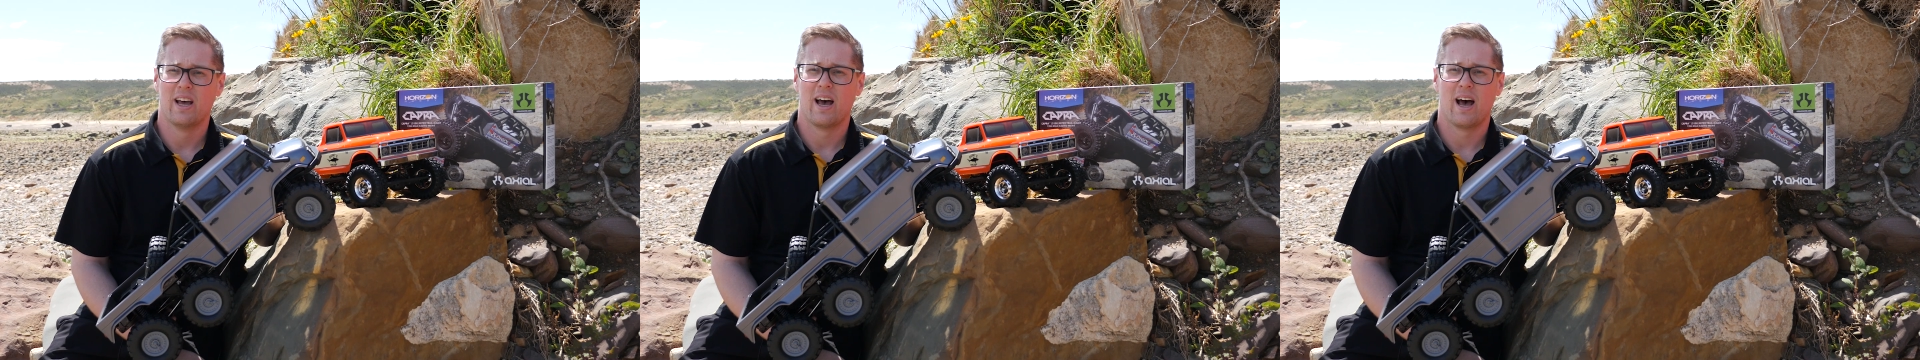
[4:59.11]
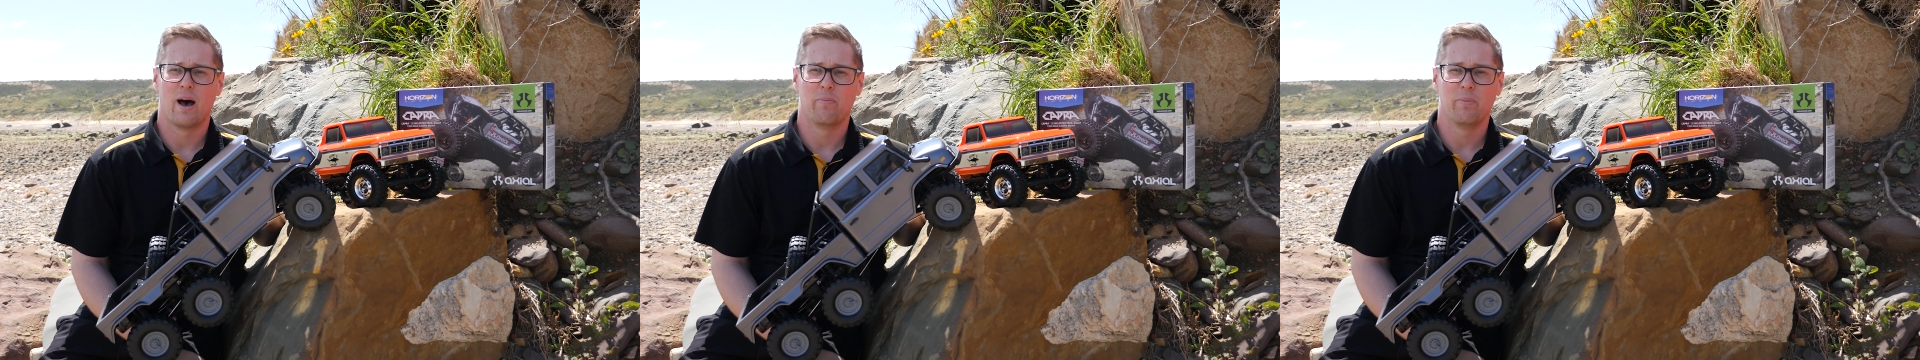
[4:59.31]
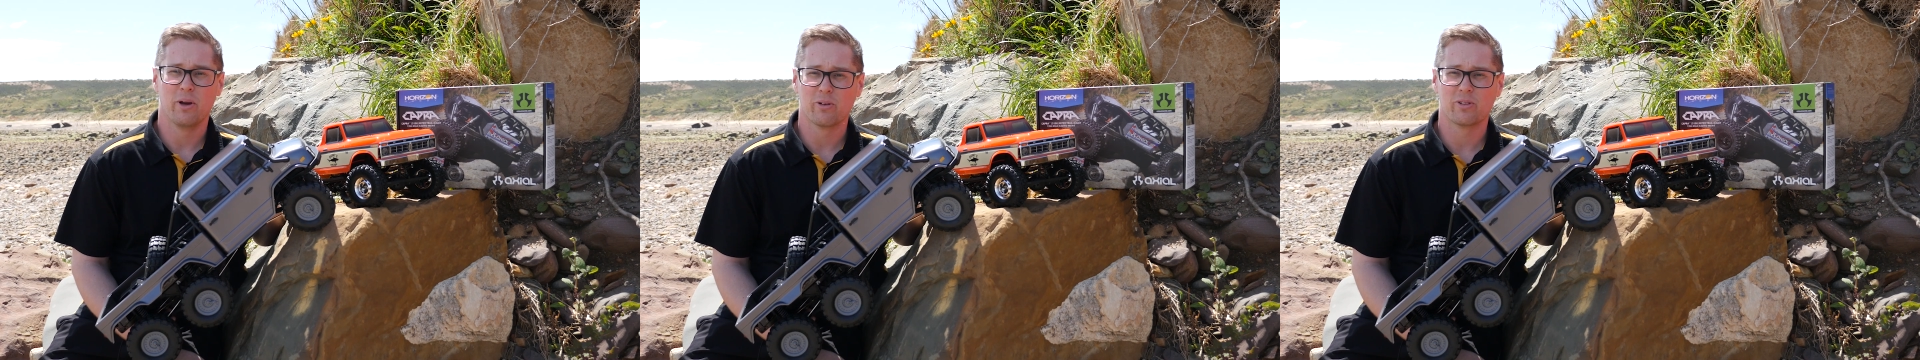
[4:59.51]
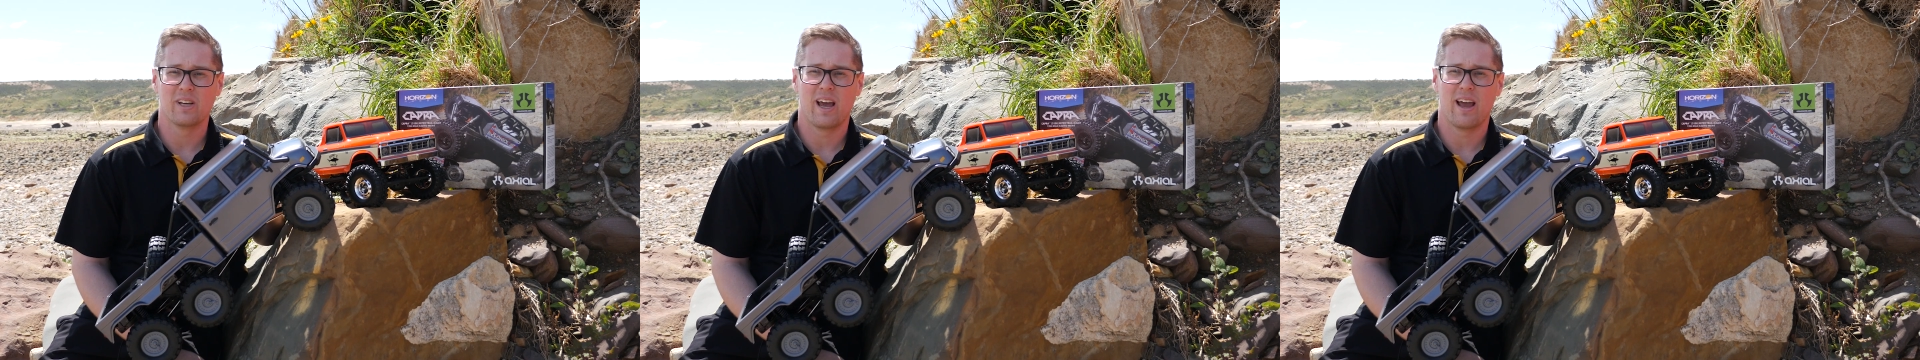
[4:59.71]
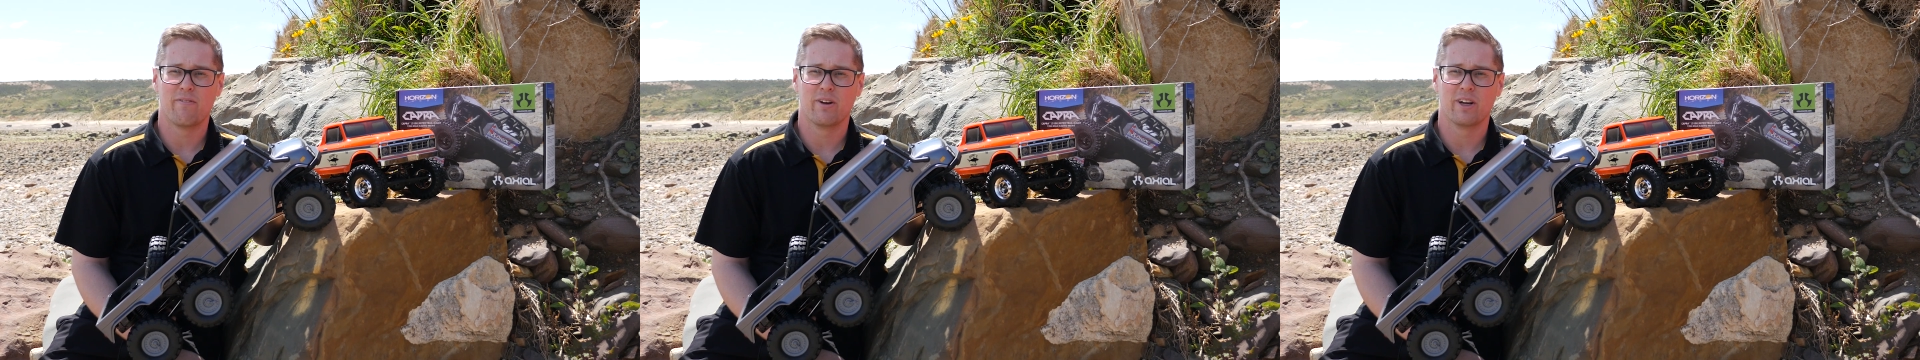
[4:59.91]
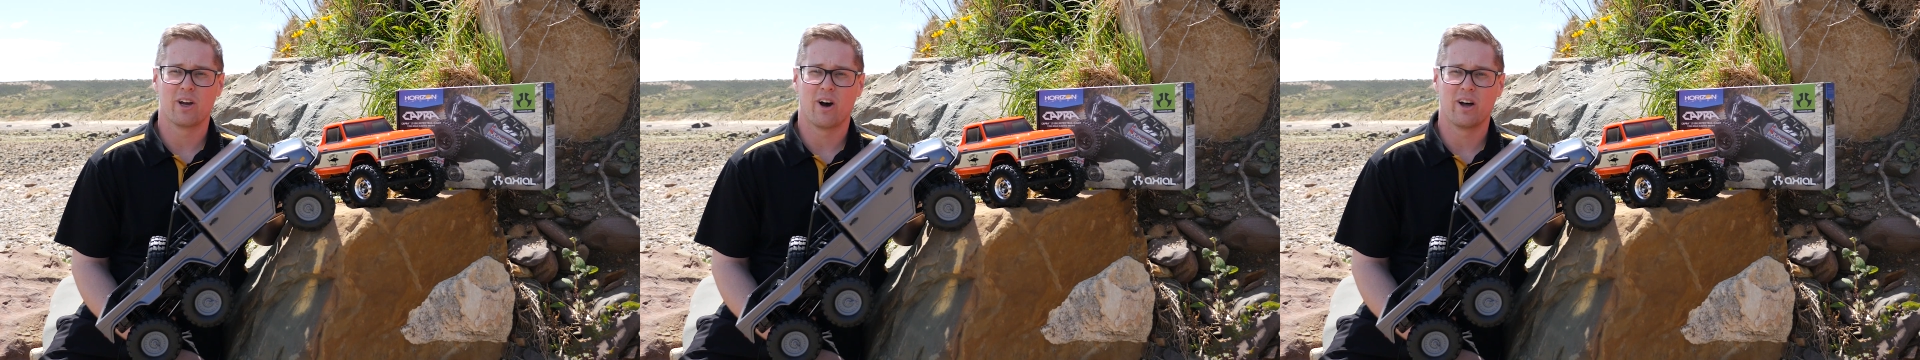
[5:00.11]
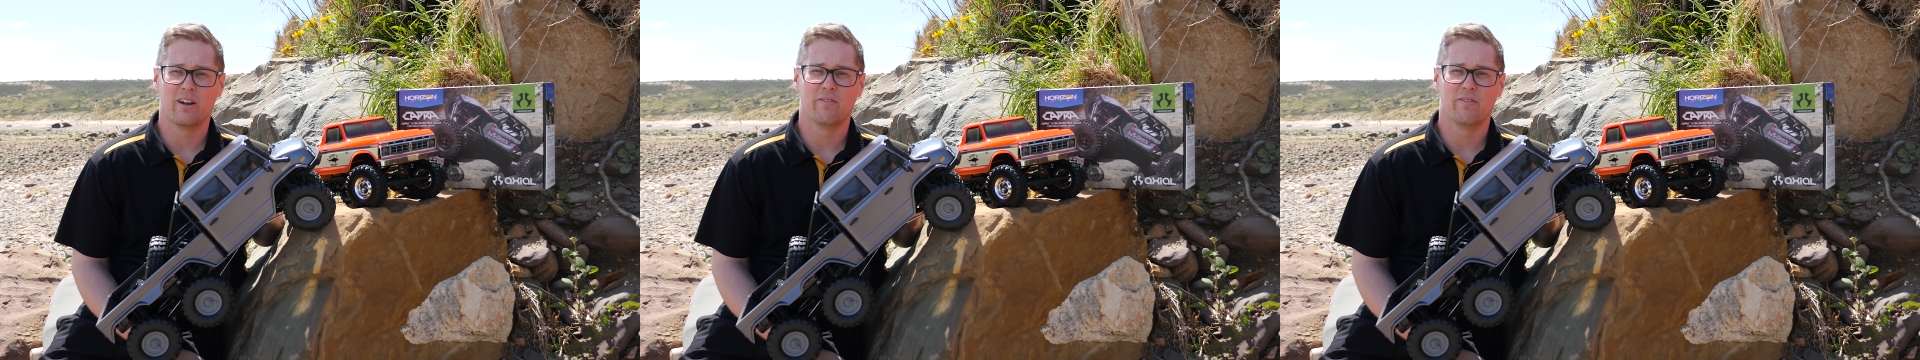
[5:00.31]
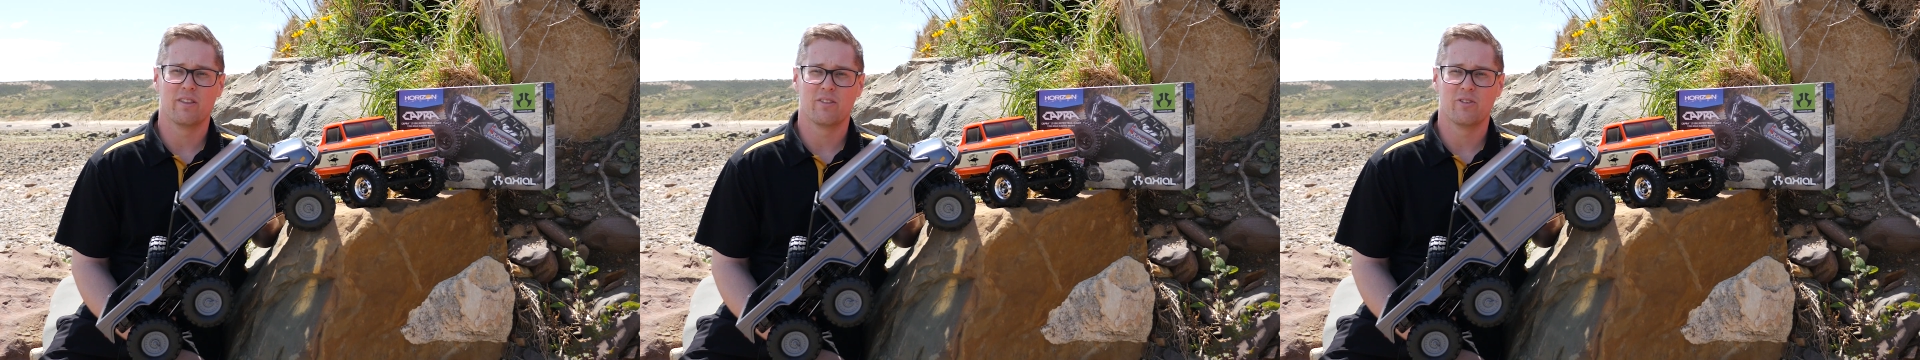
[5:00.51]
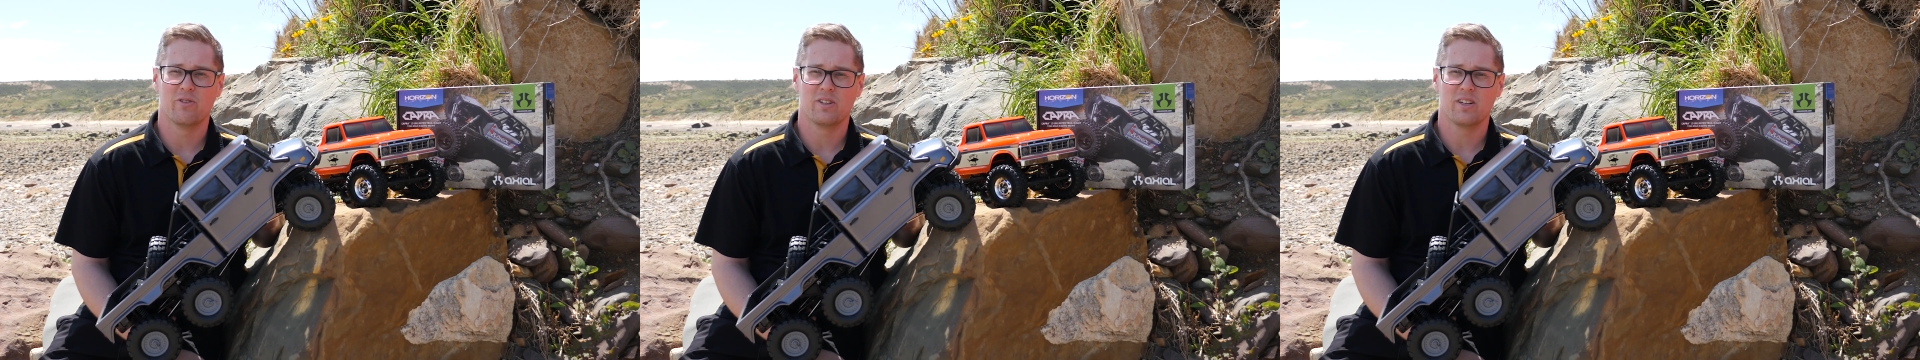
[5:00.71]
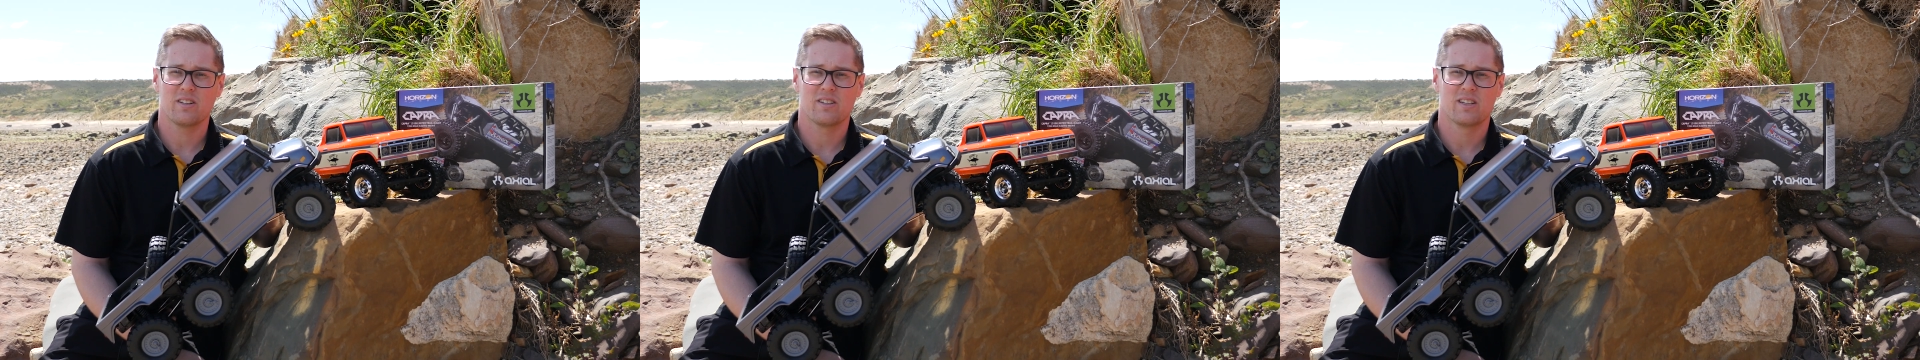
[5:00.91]
appeal to every kind of
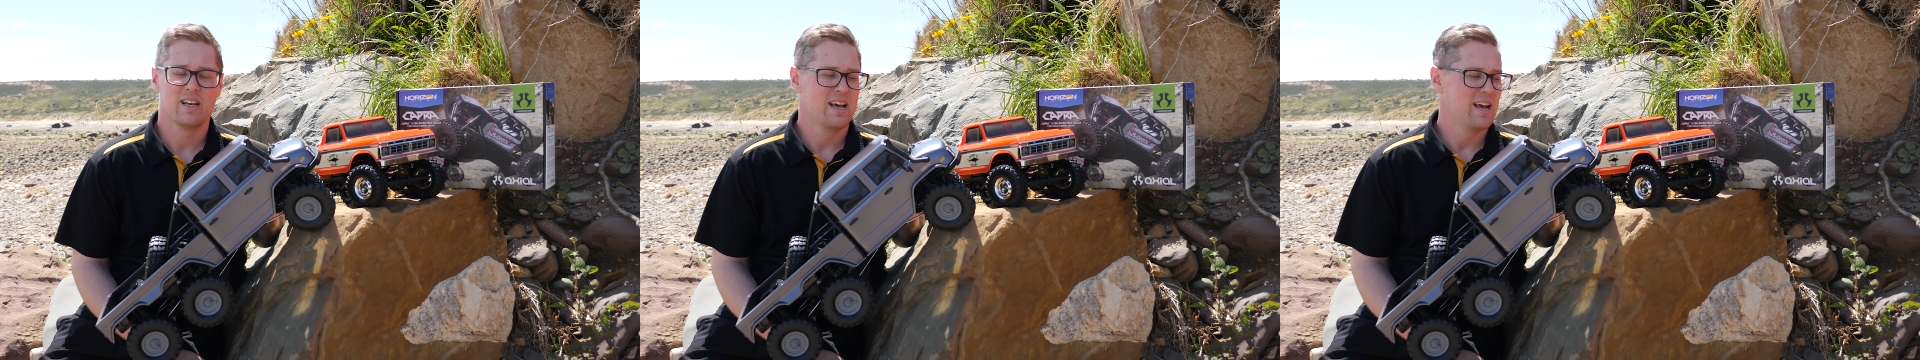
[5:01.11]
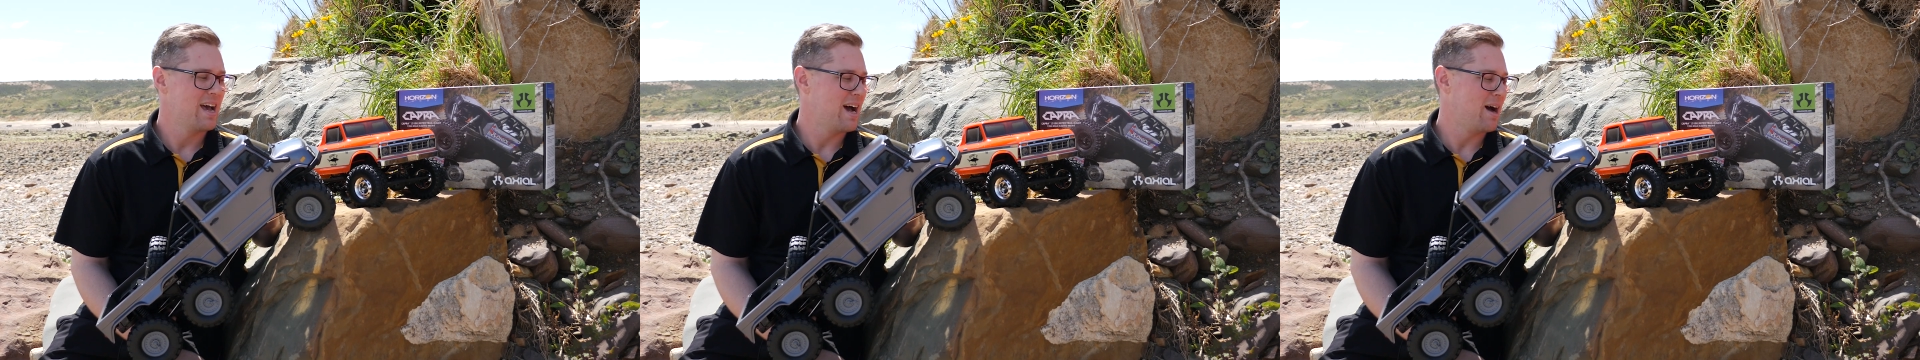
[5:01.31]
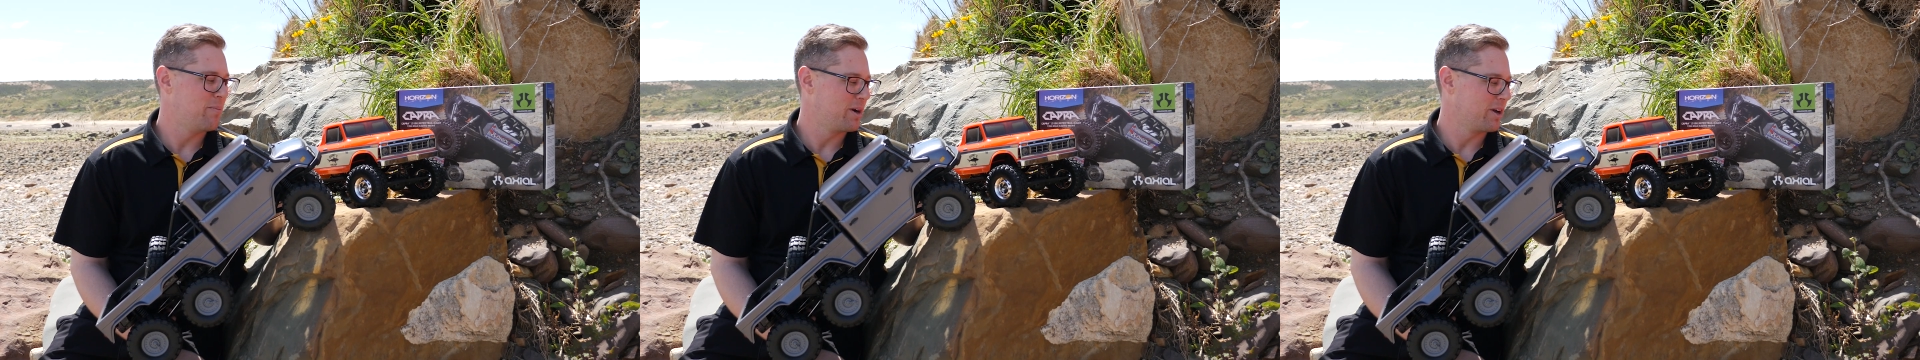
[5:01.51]
enthusiast um,